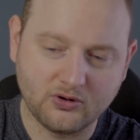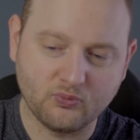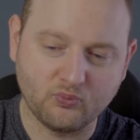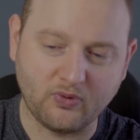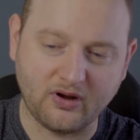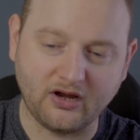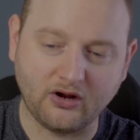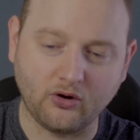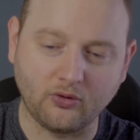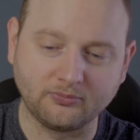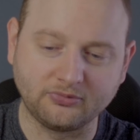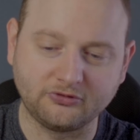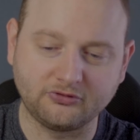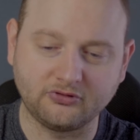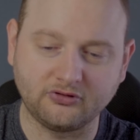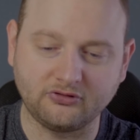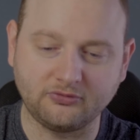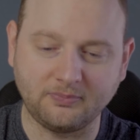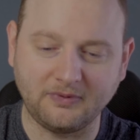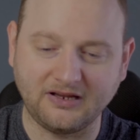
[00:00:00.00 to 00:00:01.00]
When it comes to
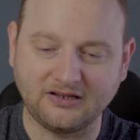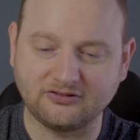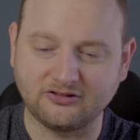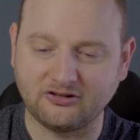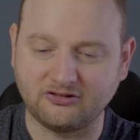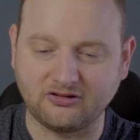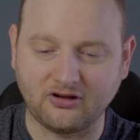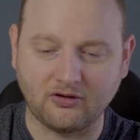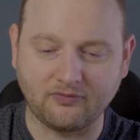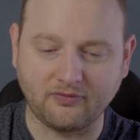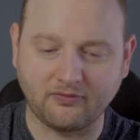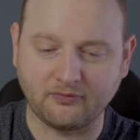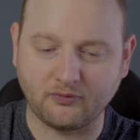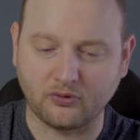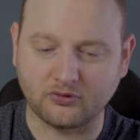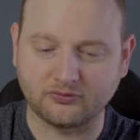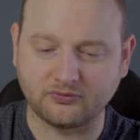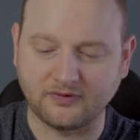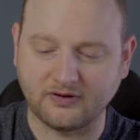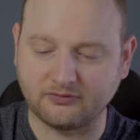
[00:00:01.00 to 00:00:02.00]
the speakers itself, of
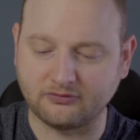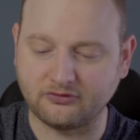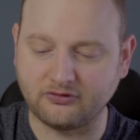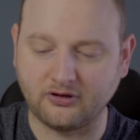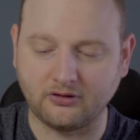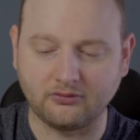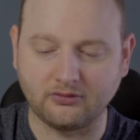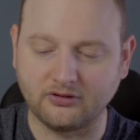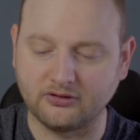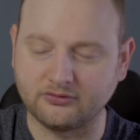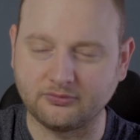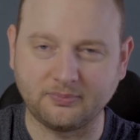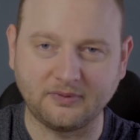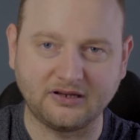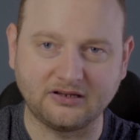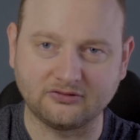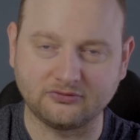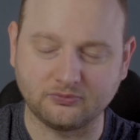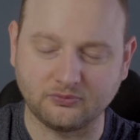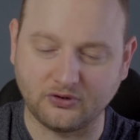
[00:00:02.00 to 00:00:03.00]
course, we have stereo
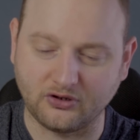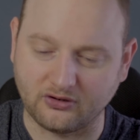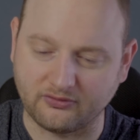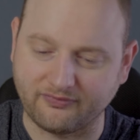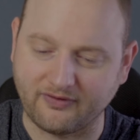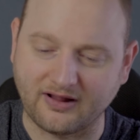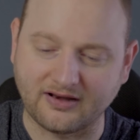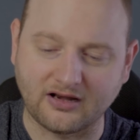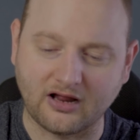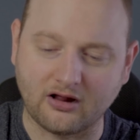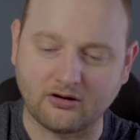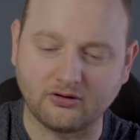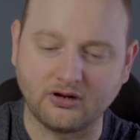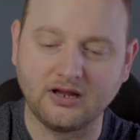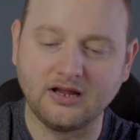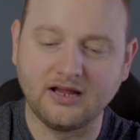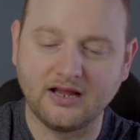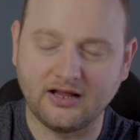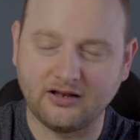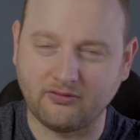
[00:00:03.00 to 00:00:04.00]
speakers. We're gonna find out
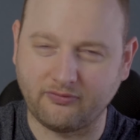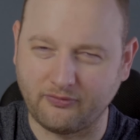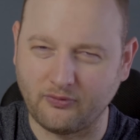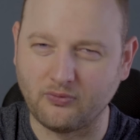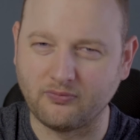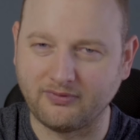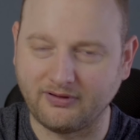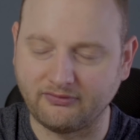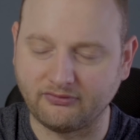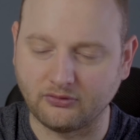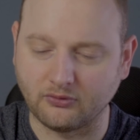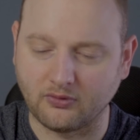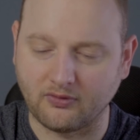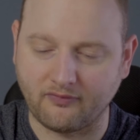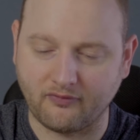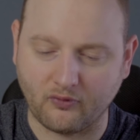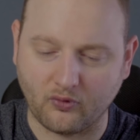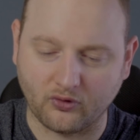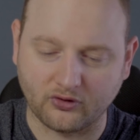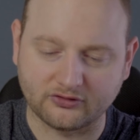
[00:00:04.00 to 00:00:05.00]
in the full review,
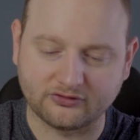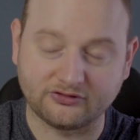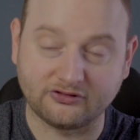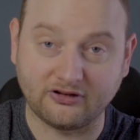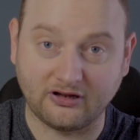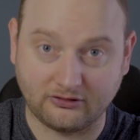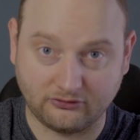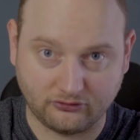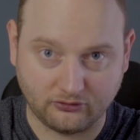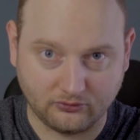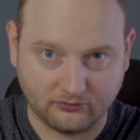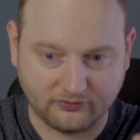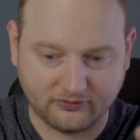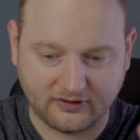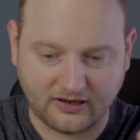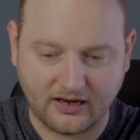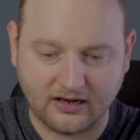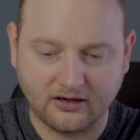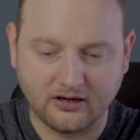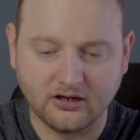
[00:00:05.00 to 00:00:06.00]
of course. Stay tuned for
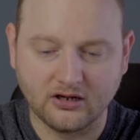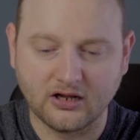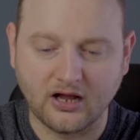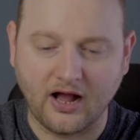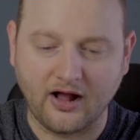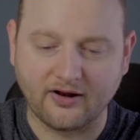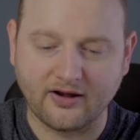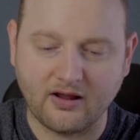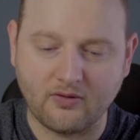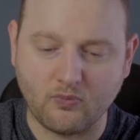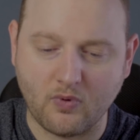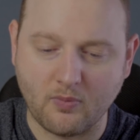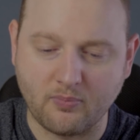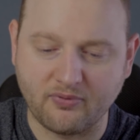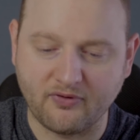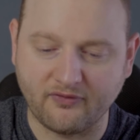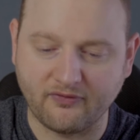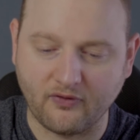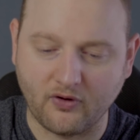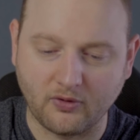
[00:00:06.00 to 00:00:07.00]
that, how that one
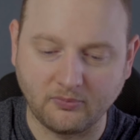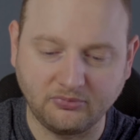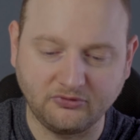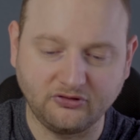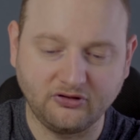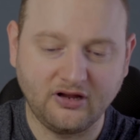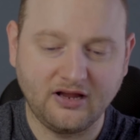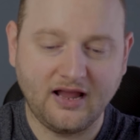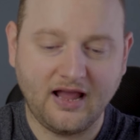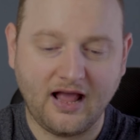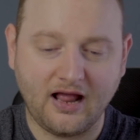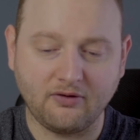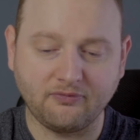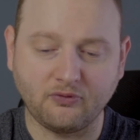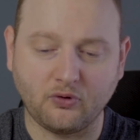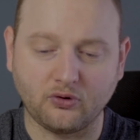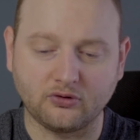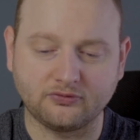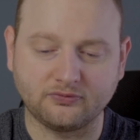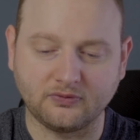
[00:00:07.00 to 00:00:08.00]
performs. And of
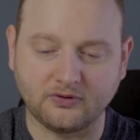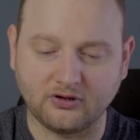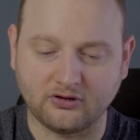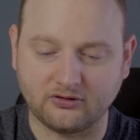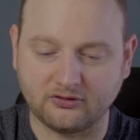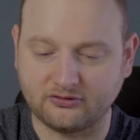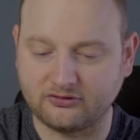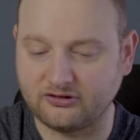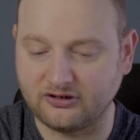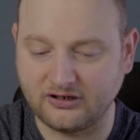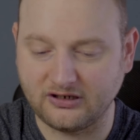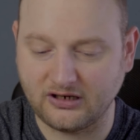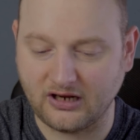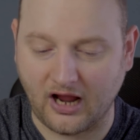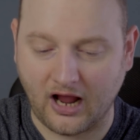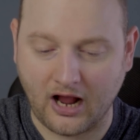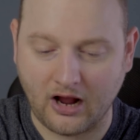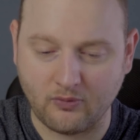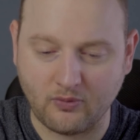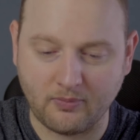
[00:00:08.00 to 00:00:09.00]
course, we're gonna see
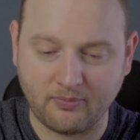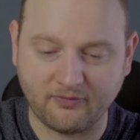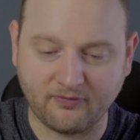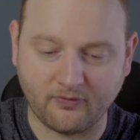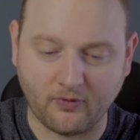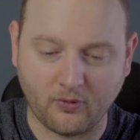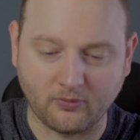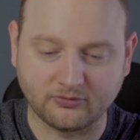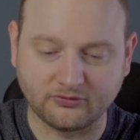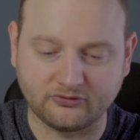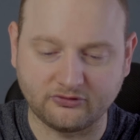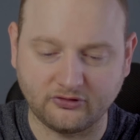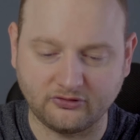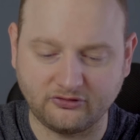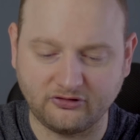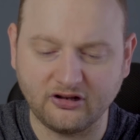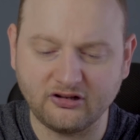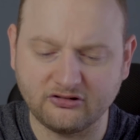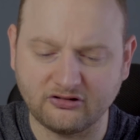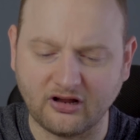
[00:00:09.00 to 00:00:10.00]
how it performs
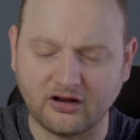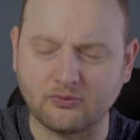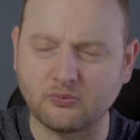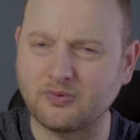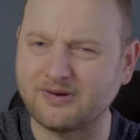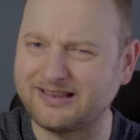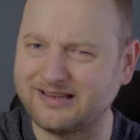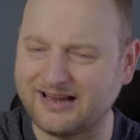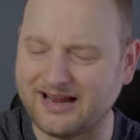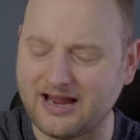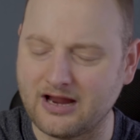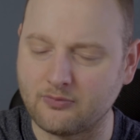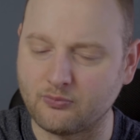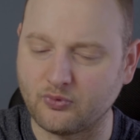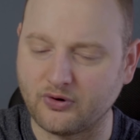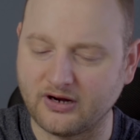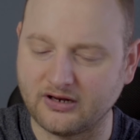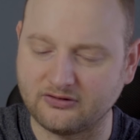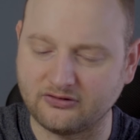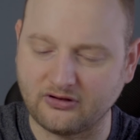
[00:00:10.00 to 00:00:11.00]
just in general with the
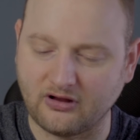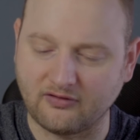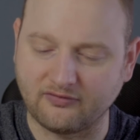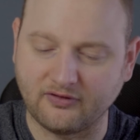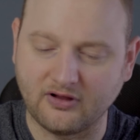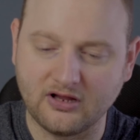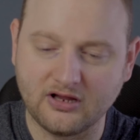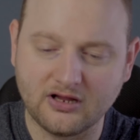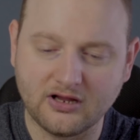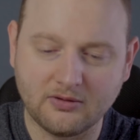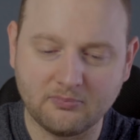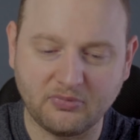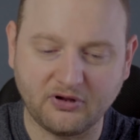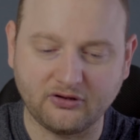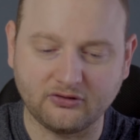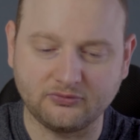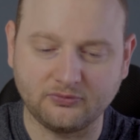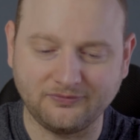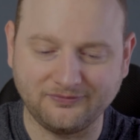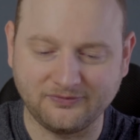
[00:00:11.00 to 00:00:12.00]
camera itself,
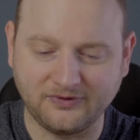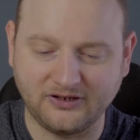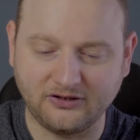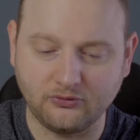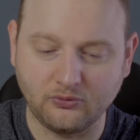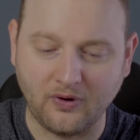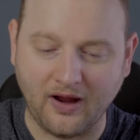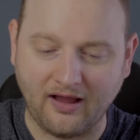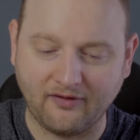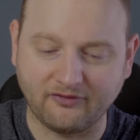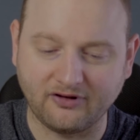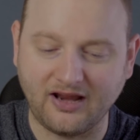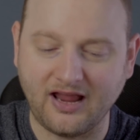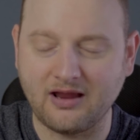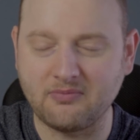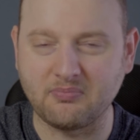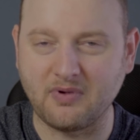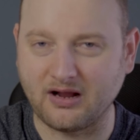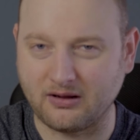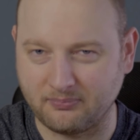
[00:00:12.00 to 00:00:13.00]
because we do have an
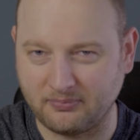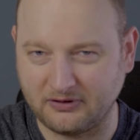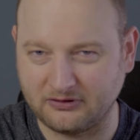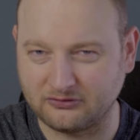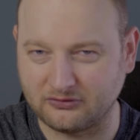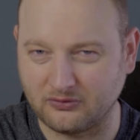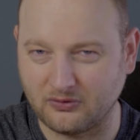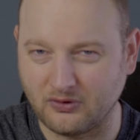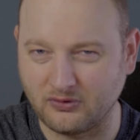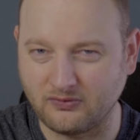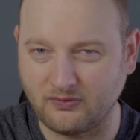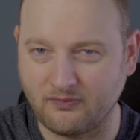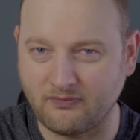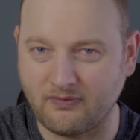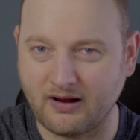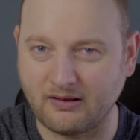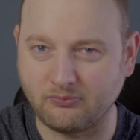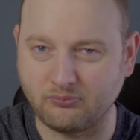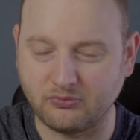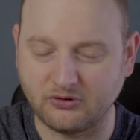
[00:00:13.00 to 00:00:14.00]
8 megapixel ultra
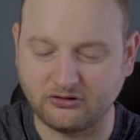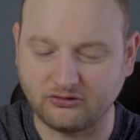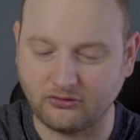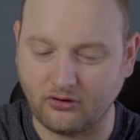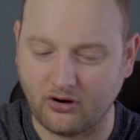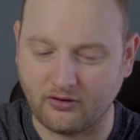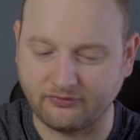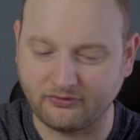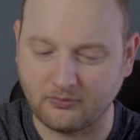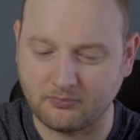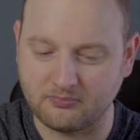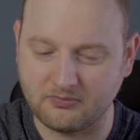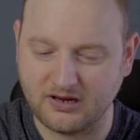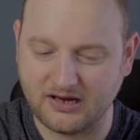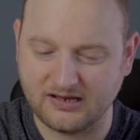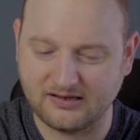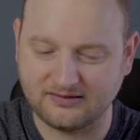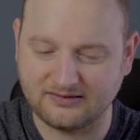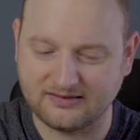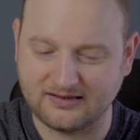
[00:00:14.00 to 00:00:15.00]
wide, which often
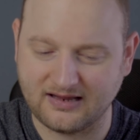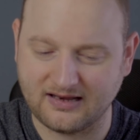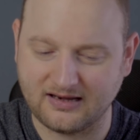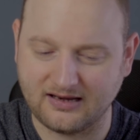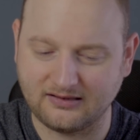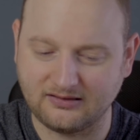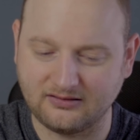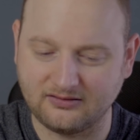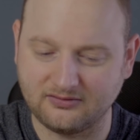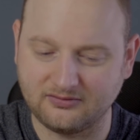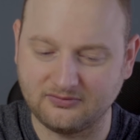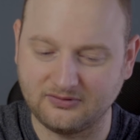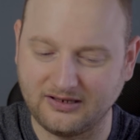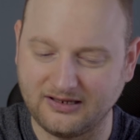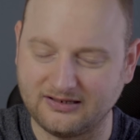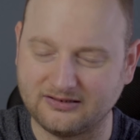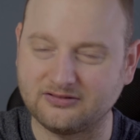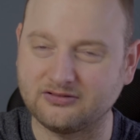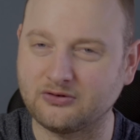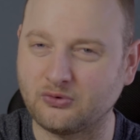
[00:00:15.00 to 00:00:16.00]
means that
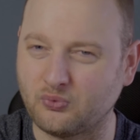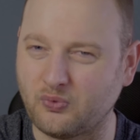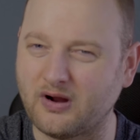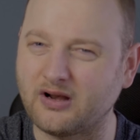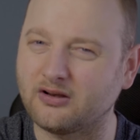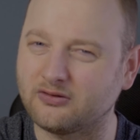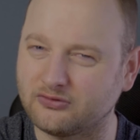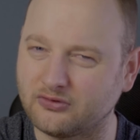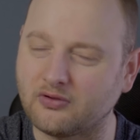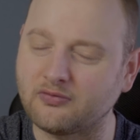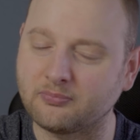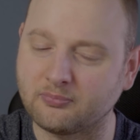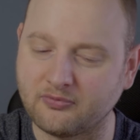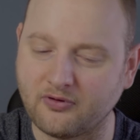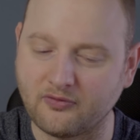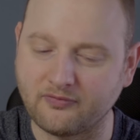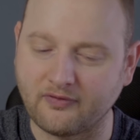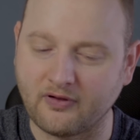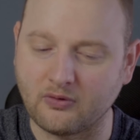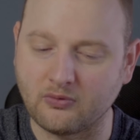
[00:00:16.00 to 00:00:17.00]
it's quite a soft
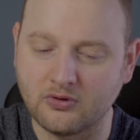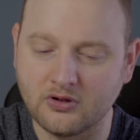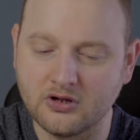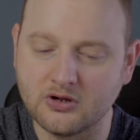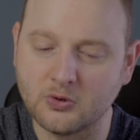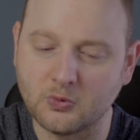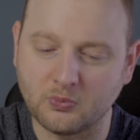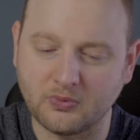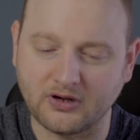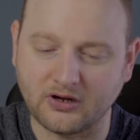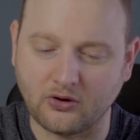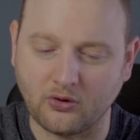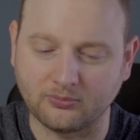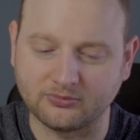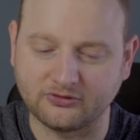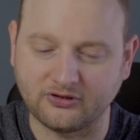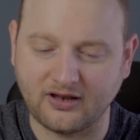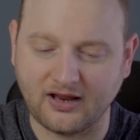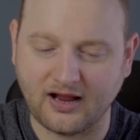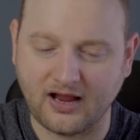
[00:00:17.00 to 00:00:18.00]
profile when it
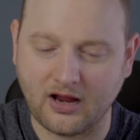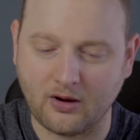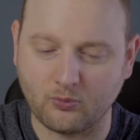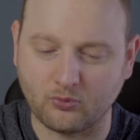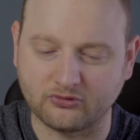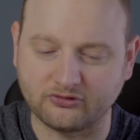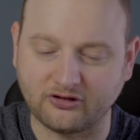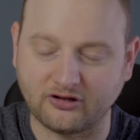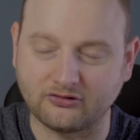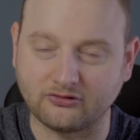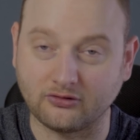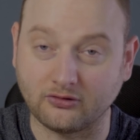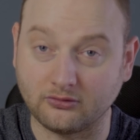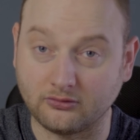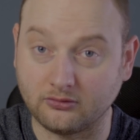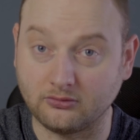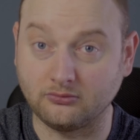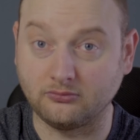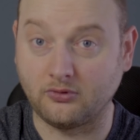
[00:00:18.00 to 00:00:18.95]
comes to that camera sensor.